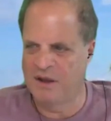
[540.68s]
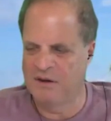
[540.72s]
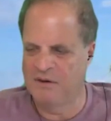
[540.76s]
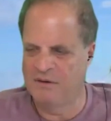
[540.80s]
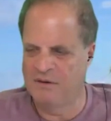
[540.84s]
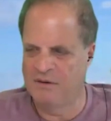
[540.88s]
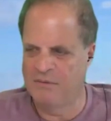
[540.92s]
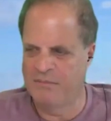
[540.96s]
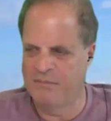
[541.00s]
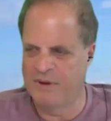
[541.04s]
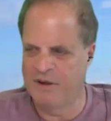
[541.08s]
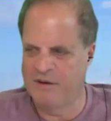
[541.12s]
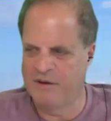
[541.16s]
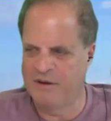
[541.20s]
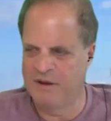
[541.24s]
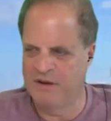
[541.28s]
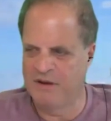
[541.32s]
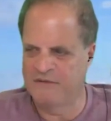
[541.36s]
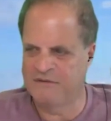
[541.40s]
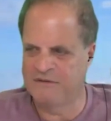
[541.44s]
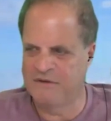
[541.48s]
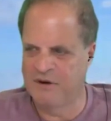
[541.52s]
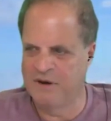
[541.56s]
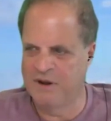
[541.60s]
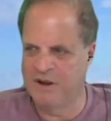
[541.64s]
don't know about
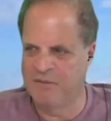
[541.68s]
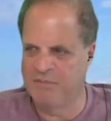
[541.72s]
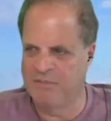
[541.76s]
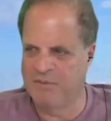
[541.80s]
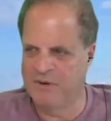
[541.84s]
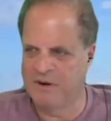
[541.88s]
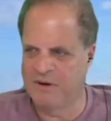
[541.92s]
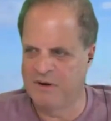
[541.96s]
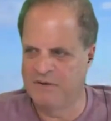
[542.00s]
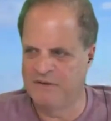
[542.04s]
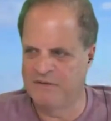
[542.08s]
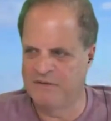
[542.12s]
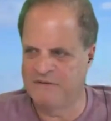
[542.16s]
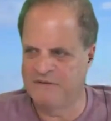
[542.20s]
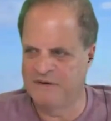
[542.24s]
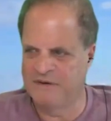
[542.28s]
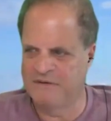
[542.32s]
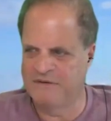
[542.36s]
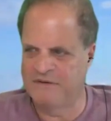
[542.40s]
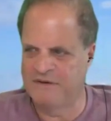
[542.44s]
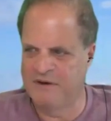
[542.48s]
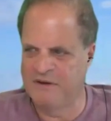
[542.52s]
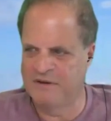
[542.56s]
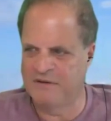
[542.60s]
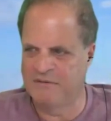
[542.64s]
yesterday, but on the
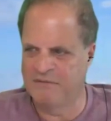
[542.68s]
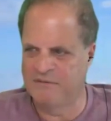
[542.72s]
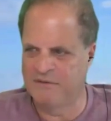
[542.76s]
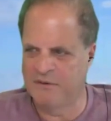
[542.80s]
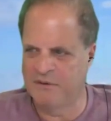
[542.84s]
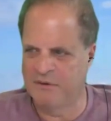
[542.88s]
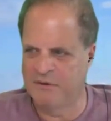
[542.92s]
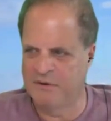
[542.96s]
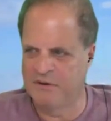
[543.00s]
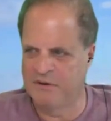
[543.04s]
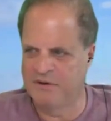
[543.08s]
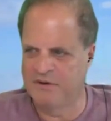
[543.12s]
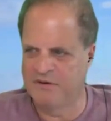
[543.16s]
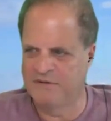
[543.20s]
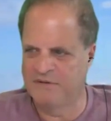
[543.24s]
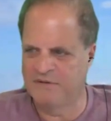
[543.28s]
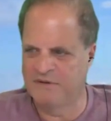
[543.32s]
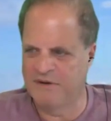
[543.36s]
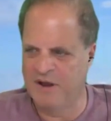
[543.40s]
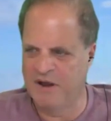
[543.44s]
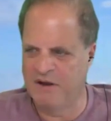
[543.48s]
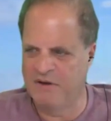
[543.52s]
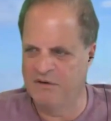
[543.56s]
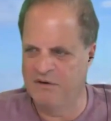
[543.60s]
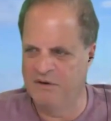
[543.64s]
sixteenth of August,
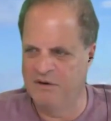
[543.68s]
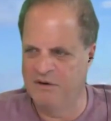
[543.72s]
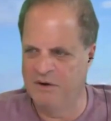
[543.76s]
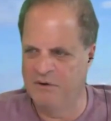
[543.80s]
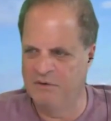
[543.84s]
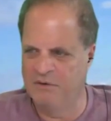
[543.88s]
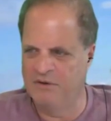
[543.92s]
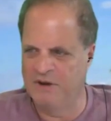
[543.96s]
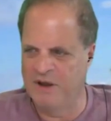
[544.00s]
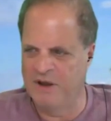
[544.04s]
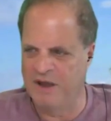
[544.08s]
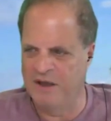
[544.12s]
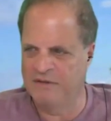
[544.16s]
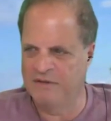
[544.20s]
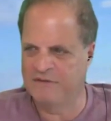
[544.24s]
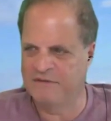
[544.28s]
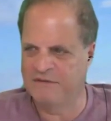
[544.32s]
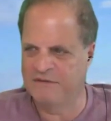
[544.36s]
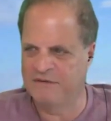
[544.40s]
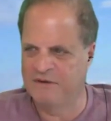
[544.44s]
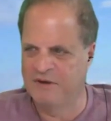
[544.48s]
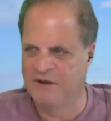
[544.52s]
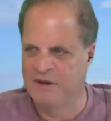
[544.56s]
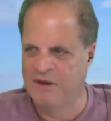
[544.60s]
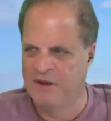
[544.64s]
you had no
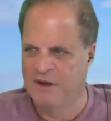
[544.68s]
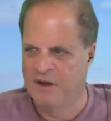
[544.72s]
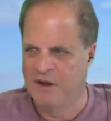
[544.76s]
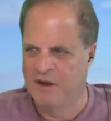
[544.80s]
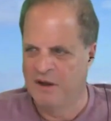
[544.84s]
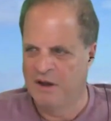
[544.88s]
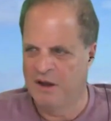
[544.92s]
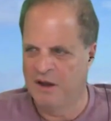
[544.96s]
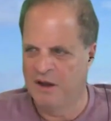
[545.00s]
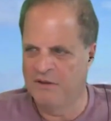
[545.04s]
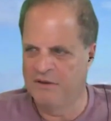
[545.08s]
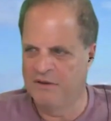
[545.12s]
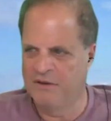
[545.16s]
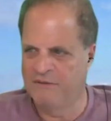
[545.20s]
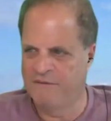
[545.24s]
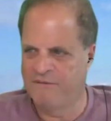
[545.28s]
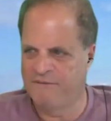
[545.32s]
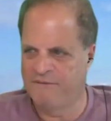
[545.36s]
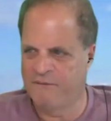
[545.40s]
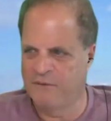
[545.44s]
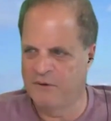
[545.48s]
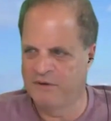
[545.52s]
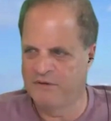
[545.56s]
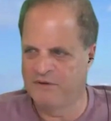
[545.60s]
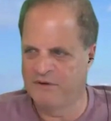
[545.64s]
deaths. On the
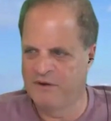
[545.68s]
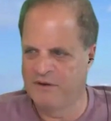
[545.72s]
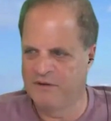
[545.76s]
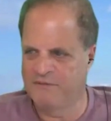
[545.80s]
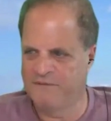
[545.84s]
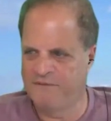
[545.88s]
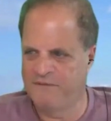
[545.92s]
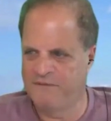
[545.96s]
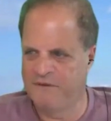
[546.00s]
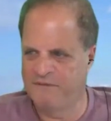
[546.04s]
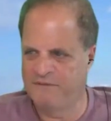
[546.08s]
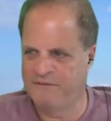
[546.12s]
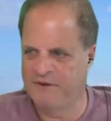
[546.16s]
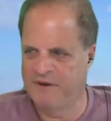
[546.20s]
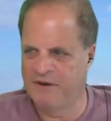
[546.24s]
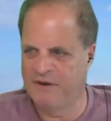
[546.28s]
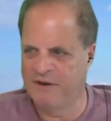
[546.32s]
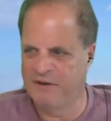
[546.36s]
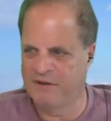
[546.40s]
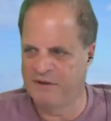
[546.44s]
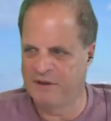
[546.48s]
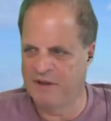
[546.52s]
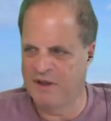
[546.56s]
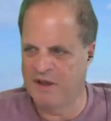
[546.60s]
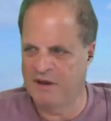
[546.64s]
fourteenth,
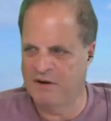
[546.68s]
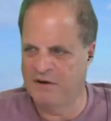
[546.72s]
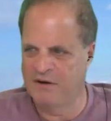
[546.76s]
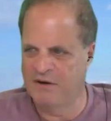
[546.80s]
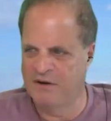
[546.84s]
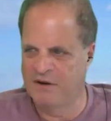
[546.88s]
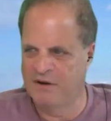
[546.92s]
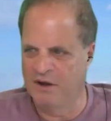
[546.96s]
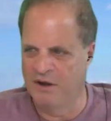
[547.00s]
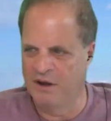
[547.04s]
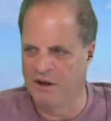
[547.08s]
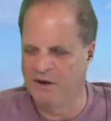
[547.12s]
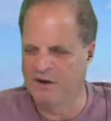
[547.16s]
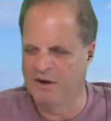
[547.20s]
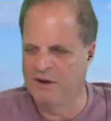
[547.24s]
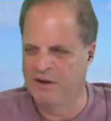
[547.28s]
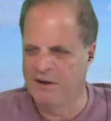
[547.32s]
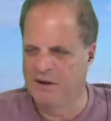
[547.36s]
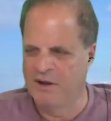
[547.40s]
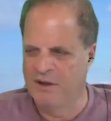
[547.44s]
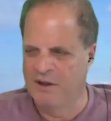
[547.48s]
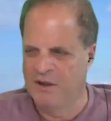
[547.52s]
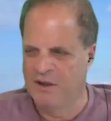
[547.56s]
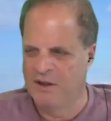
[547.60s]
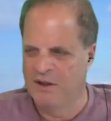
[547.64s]
fifteenth, you had none.
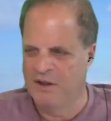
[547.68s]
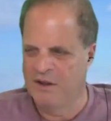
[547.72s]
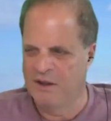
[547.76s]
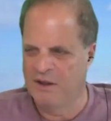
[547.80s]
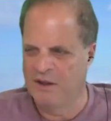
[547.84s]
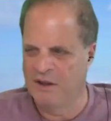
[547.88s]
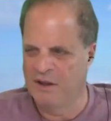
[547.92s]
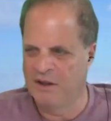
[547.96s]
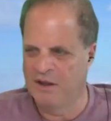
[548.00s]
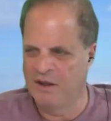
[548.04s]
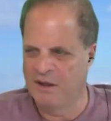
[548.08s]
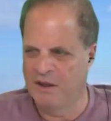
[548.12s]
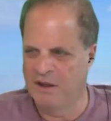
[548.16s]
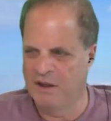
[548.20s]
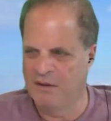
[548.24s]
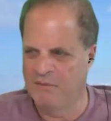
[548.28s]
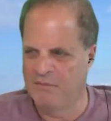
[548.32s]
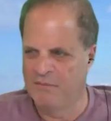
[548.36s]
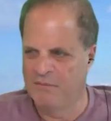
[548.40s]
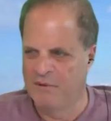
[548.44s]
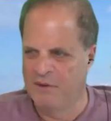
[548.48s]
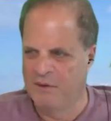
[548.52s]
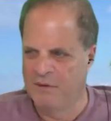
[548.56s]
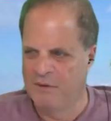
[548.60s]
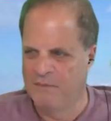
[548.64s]

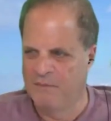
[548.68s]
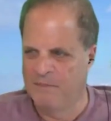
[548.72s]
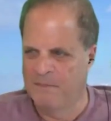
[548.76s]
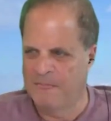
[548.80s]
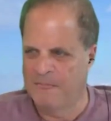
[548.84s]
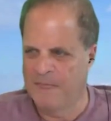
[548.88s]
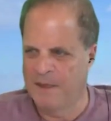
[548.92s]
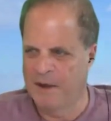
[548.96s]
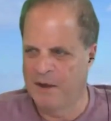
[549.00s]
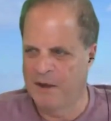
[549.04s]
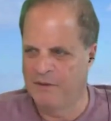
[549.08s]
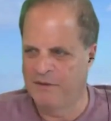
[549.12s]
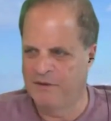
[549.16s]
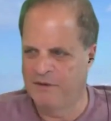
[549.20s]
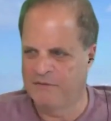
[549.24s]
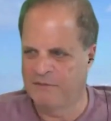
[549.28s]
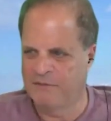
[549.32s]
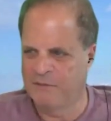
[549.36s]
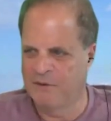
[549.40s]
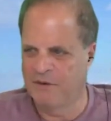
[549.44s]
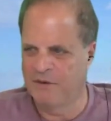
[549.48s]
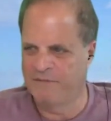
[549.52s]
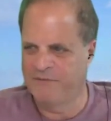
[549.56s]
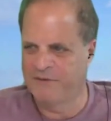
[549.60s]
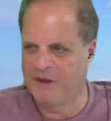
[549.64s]
Um, on the
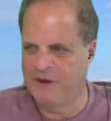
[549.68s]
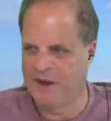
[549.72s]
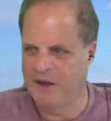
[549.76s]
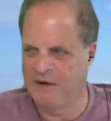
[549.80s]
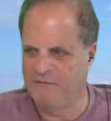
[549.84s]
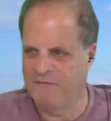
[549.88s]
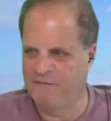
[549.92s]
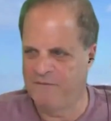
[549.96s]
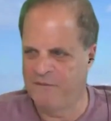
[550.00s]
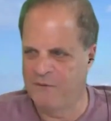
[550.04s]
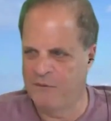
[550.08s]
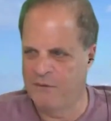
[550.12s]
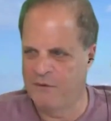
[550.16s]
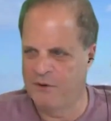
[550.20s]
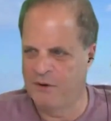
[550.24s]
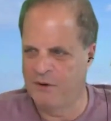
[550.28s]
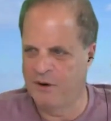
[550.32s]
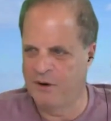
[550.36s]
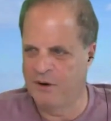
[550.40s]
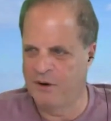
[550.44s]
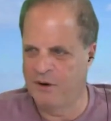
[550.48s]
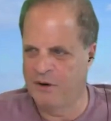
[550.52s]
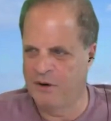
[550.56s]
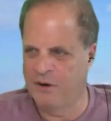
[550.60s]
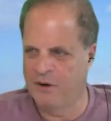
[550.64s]
twelfth, you had
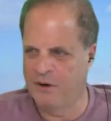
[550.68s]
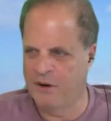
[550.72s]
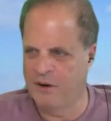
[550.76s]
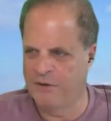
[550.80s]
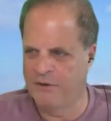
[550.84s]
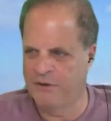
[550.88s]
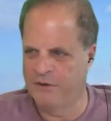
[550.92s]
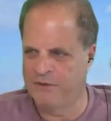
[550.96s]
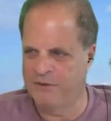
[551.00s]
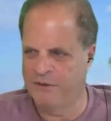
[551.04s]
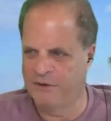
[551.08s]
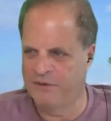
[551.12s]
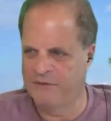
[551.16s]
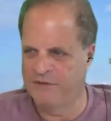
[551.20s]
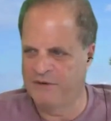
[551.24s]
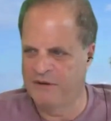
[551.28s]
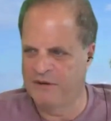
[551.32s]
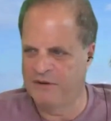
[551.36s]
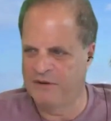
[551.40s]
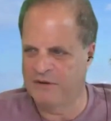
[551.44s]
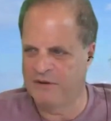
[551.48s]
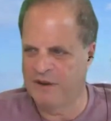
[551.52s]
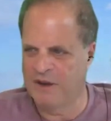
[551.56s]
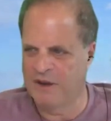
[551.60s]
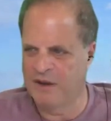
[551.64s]
four. On the
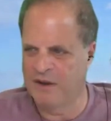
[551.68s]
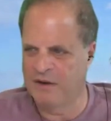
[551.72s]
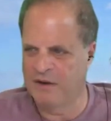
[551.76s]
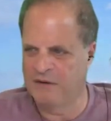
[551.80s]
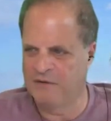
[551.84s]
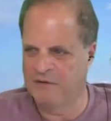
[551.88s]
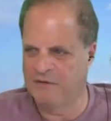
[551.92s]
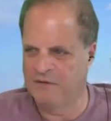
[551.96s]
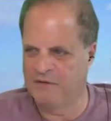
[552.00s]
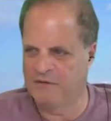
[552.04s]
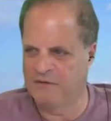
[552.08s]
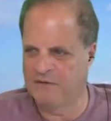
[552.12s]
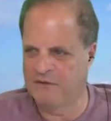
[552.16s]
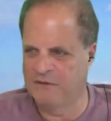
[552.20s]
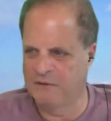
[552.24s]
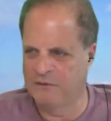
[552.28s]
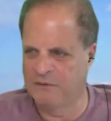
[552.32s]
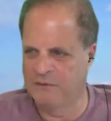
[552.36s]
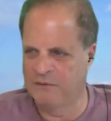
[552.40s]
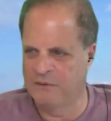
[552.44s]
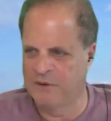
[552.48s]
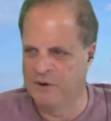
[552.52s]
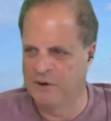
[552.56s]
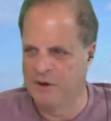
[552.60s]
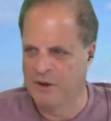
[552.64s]
thirteenth, you had
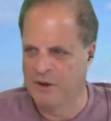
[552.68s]
two.